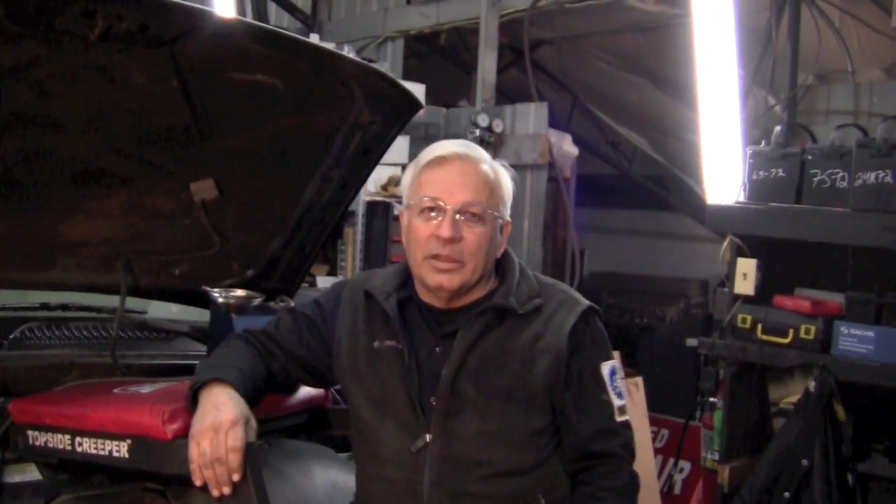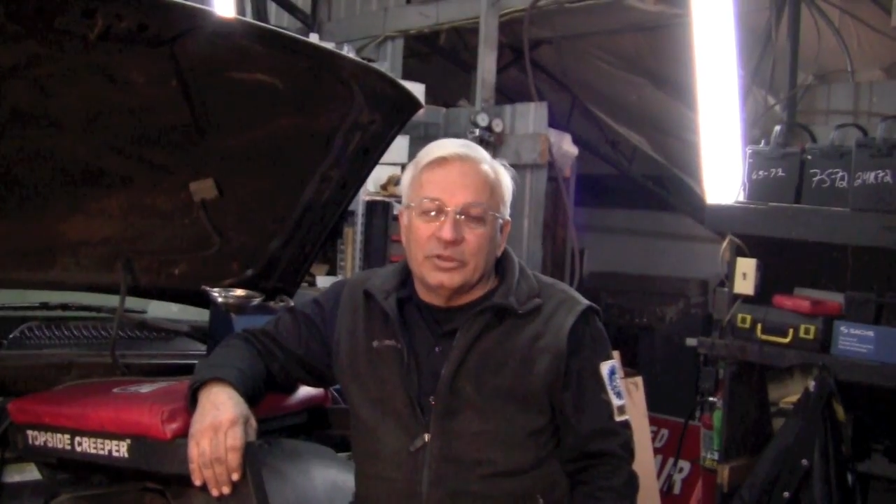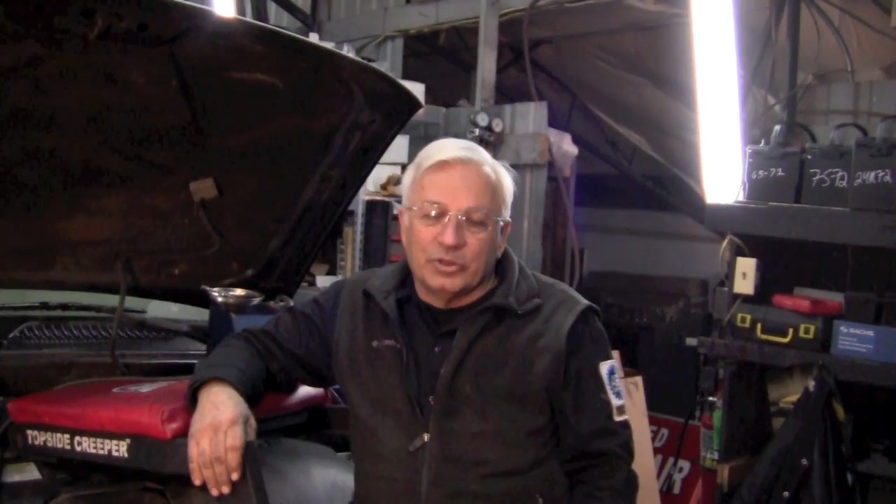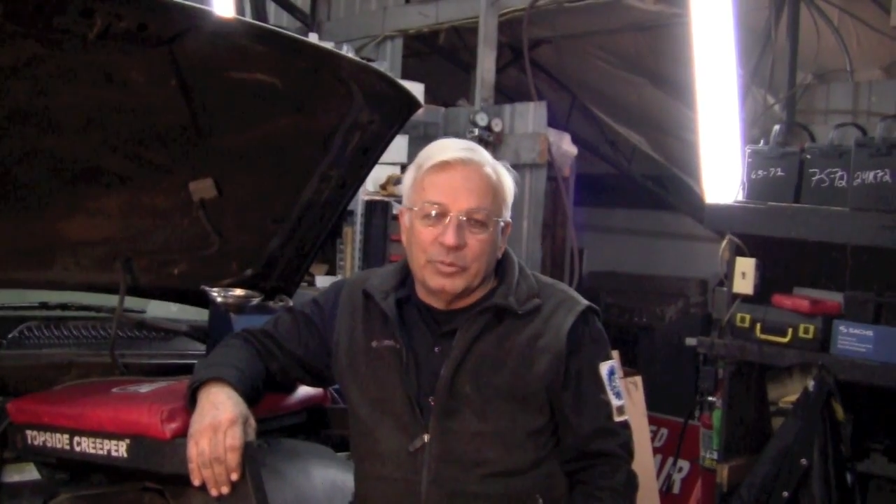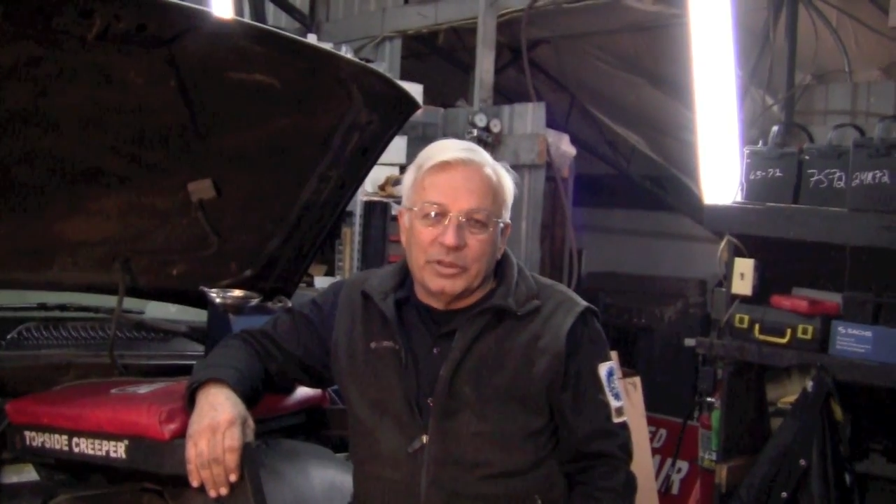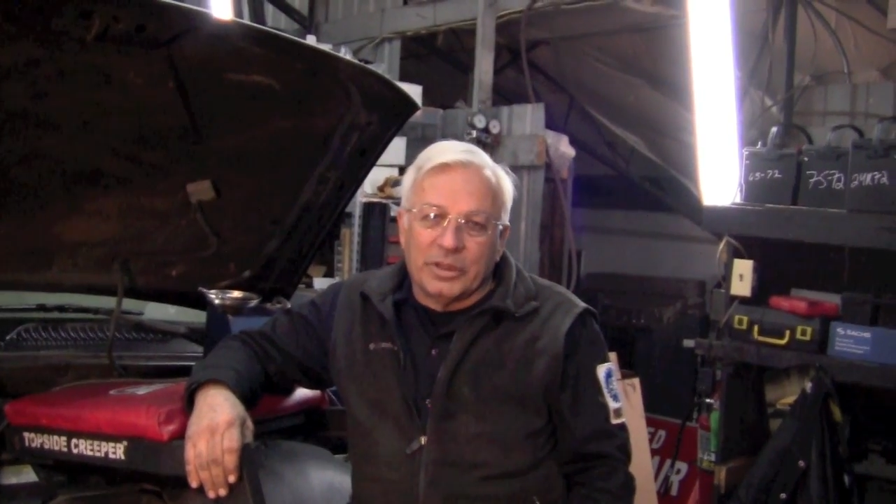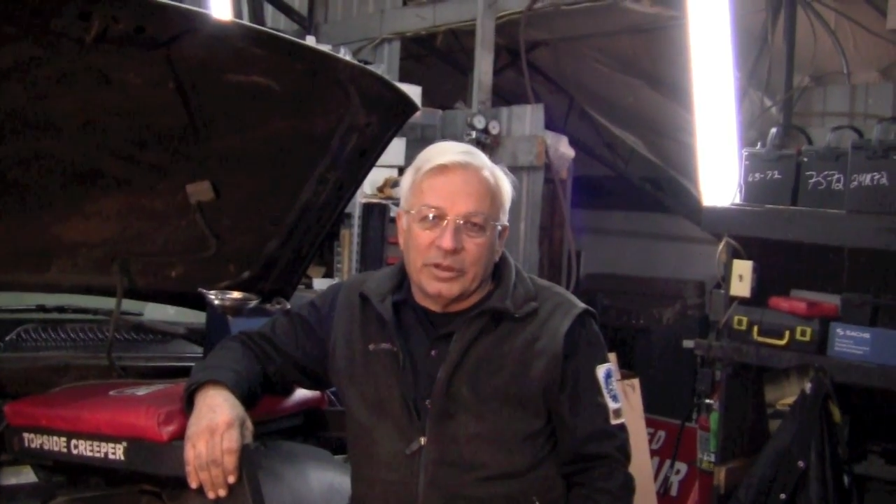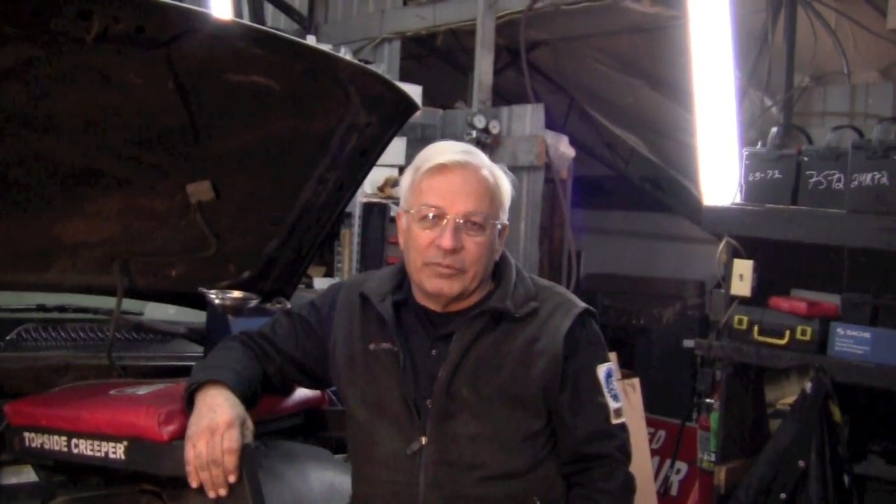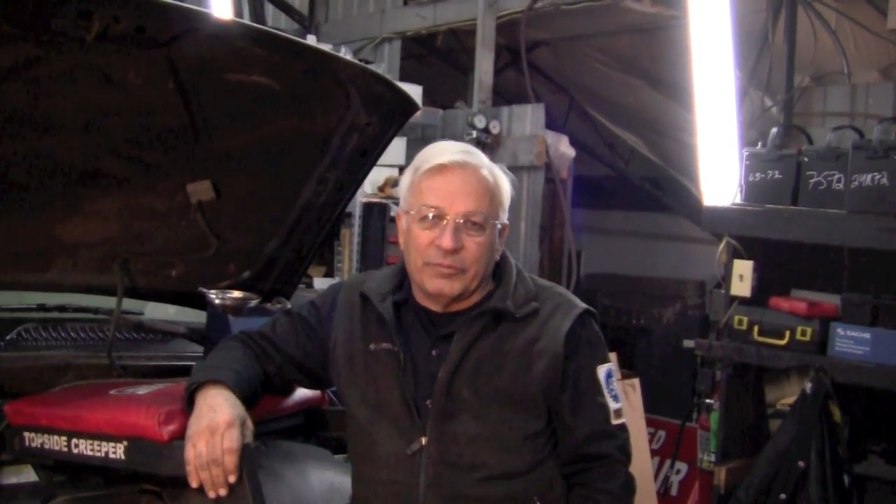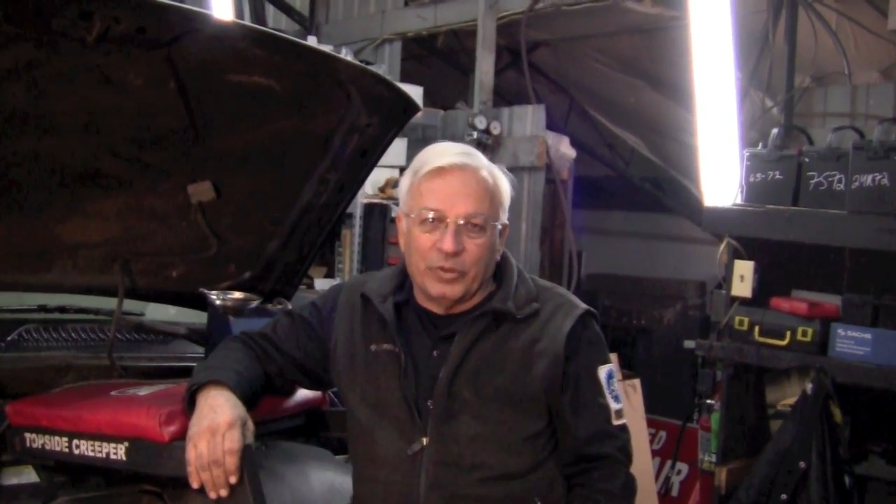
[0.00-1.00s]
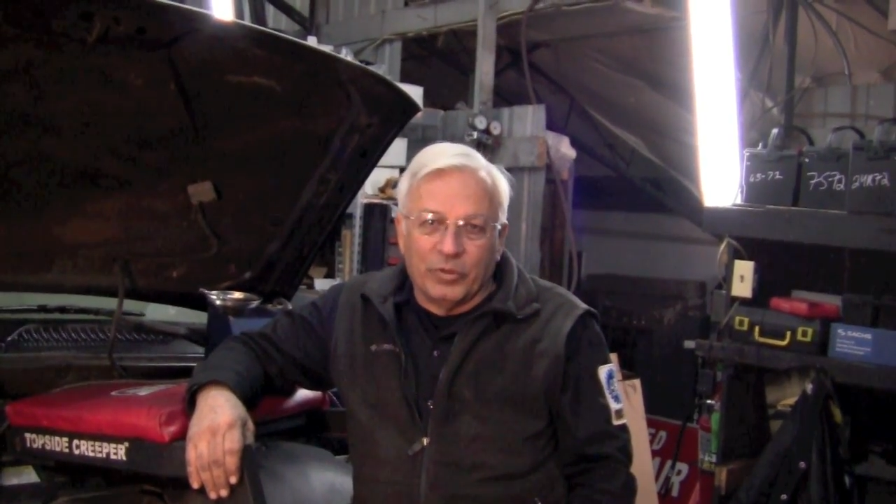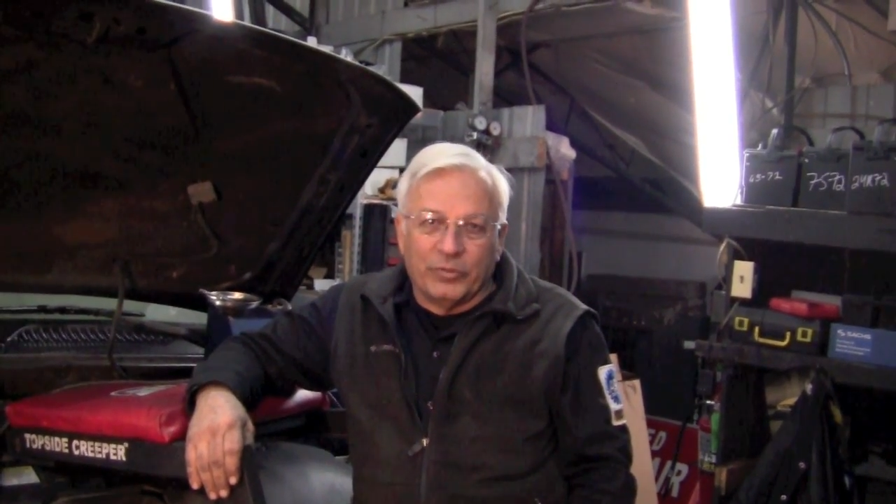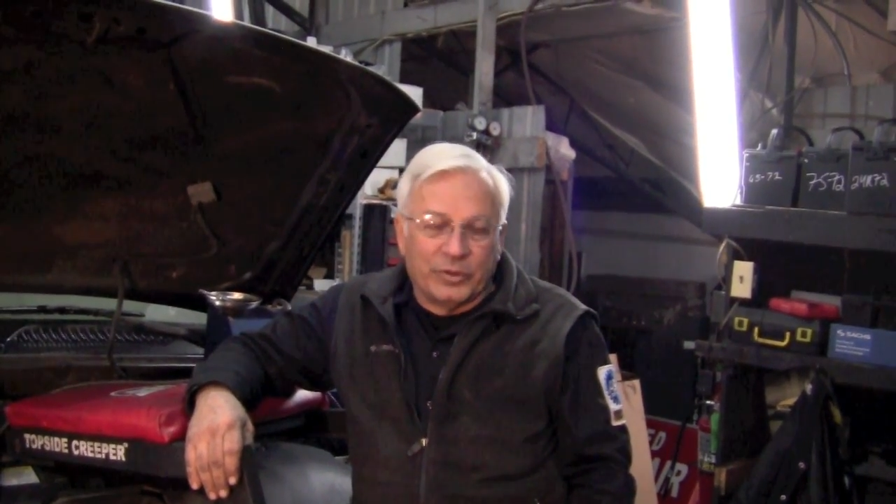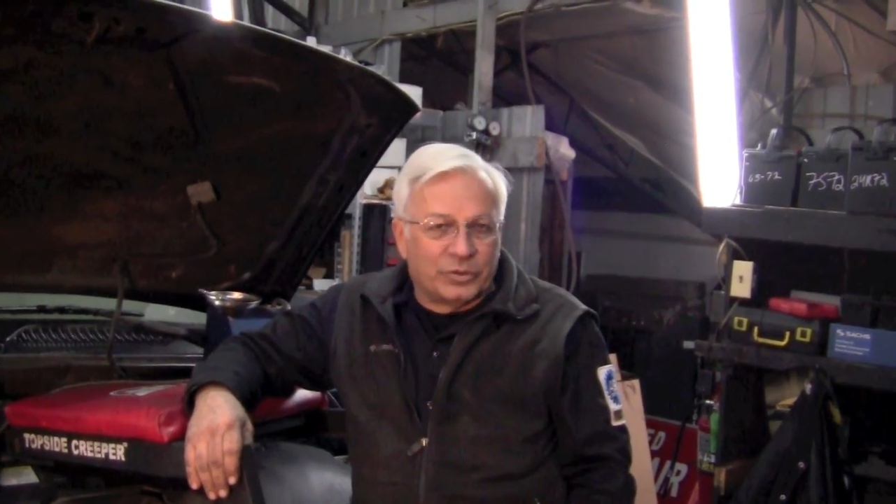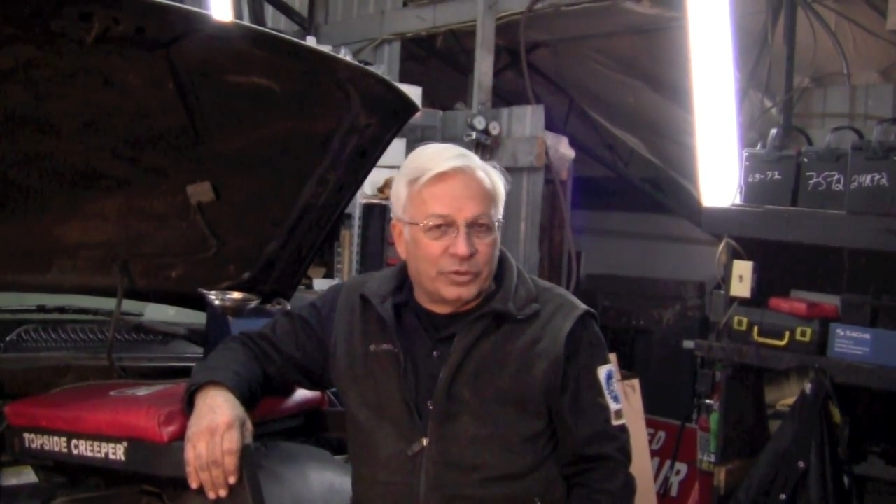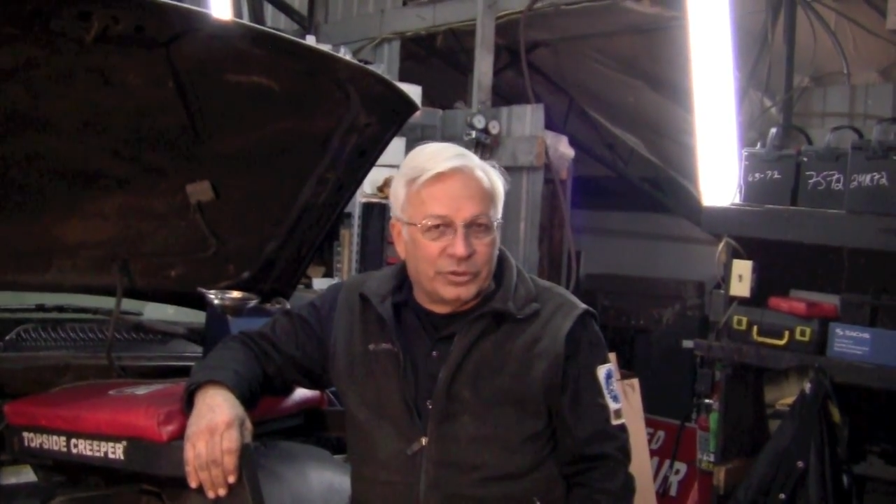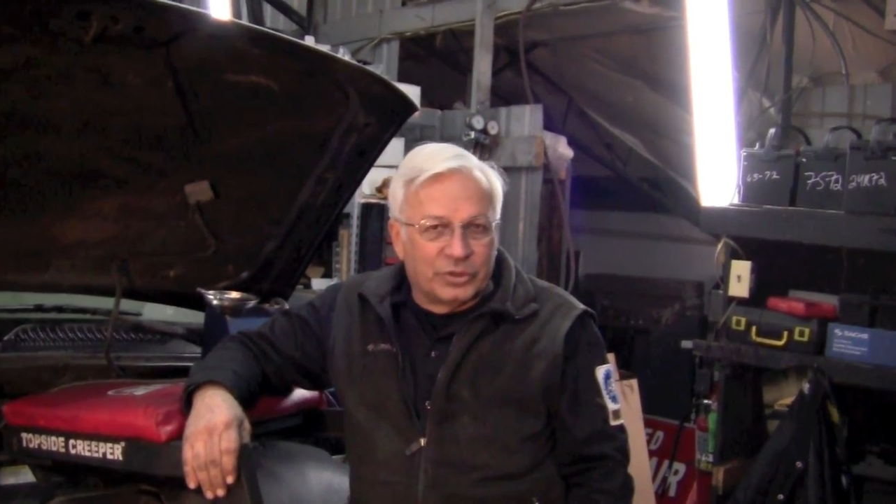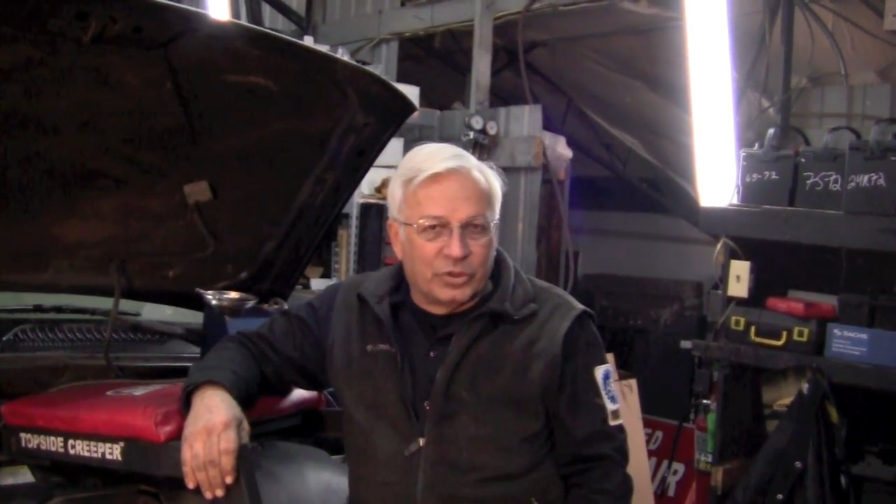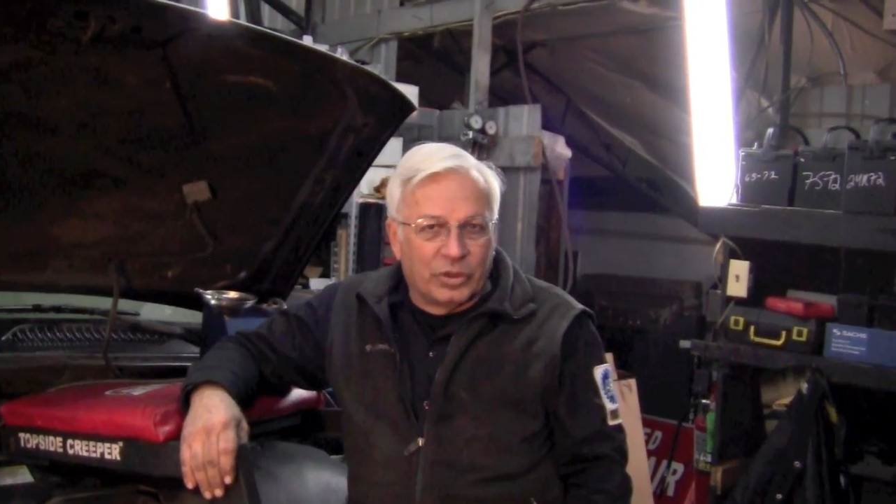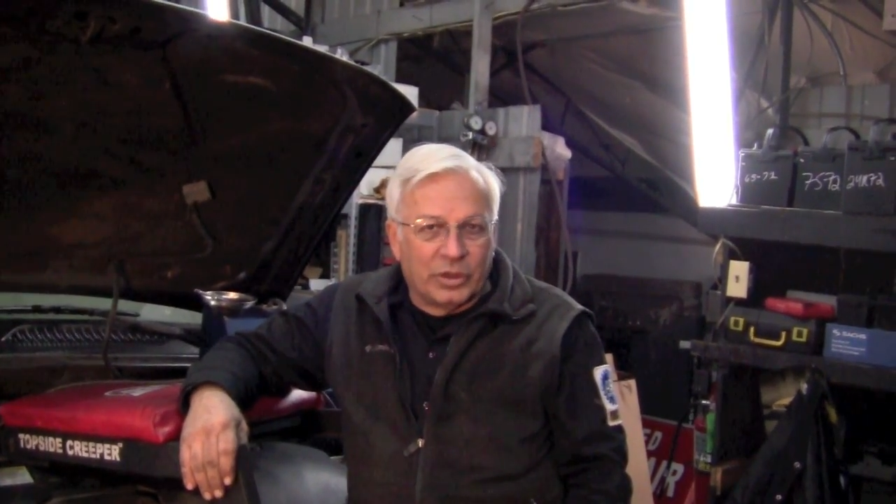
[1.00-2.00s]
Assuming that the fuel filter
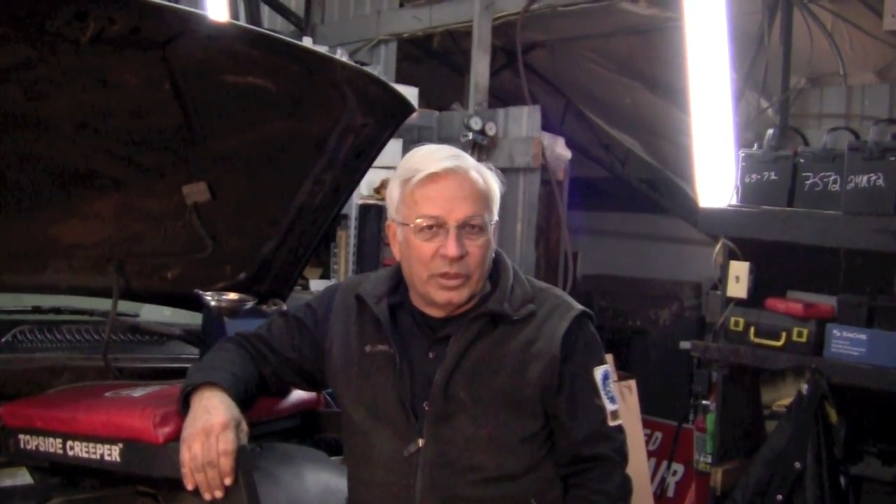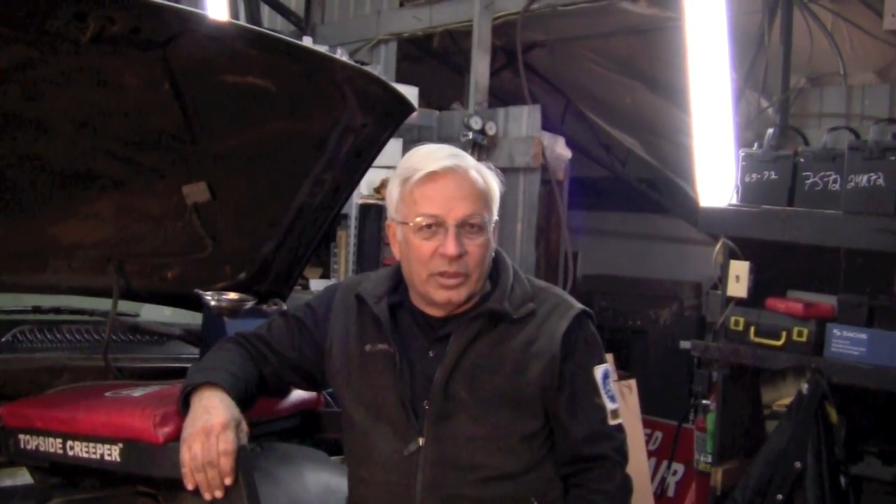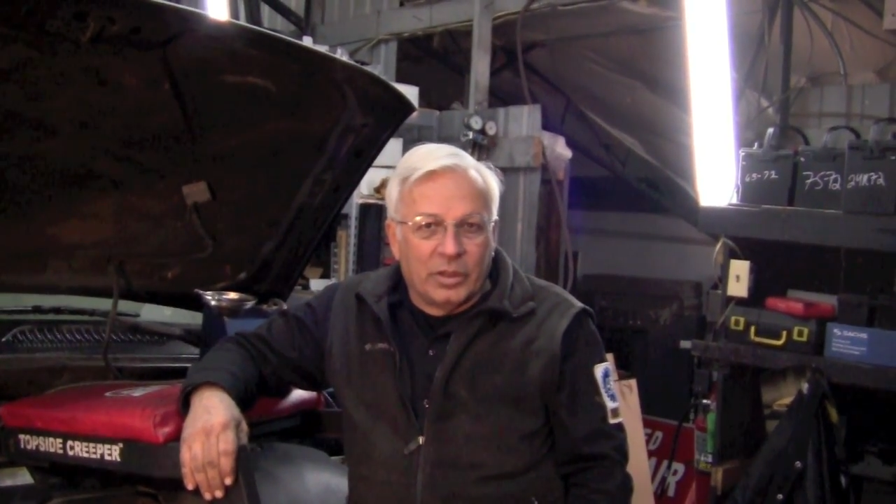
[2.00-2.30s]
is good,